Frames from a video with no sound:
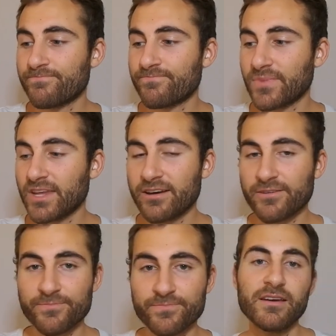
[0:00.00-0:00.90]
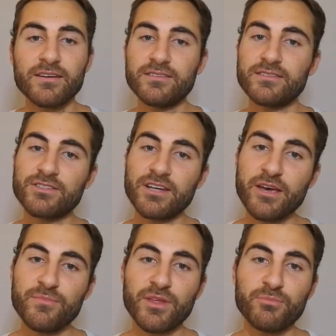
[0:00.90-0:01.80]
yeah, it's a
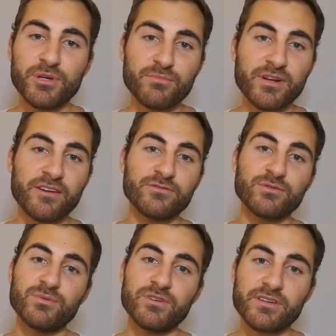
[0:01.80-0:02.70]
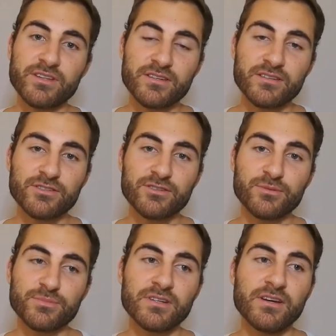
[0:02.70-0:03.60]
shame that people have to work in these
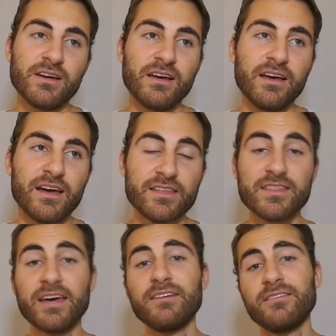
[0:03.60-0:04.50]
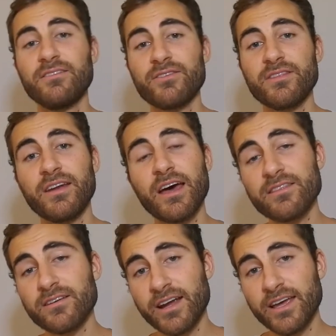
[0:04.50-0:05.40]
jobs. And then, on
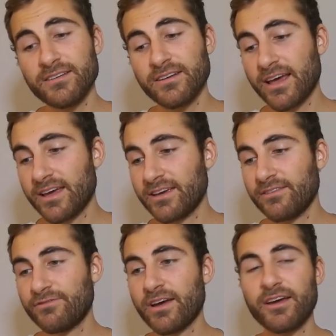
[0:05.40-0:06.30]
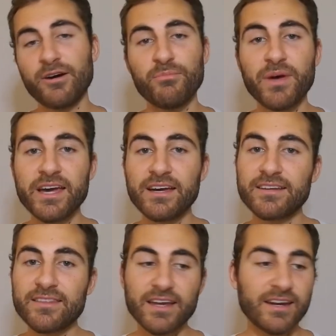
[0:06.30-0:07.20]
another hand, like, if I come
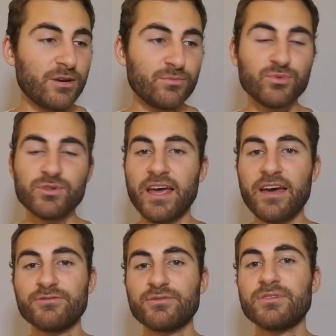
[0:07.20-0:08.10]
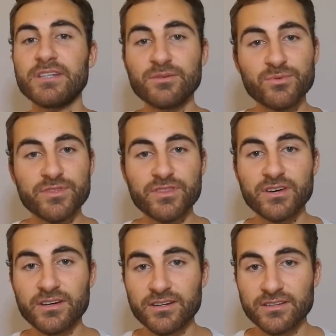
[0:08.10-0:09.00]
back, then I would have to deal with
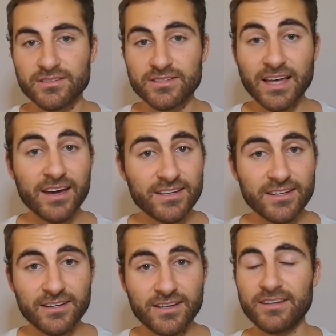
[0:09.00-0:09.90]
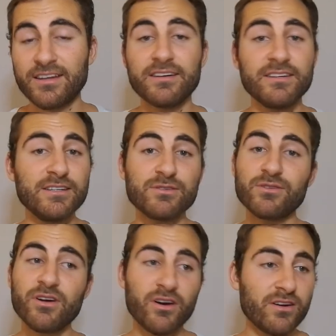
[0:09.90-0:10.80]
the study and need to
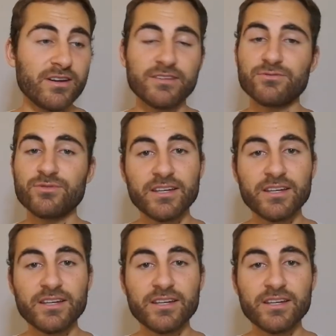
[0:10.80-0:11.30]
learn and read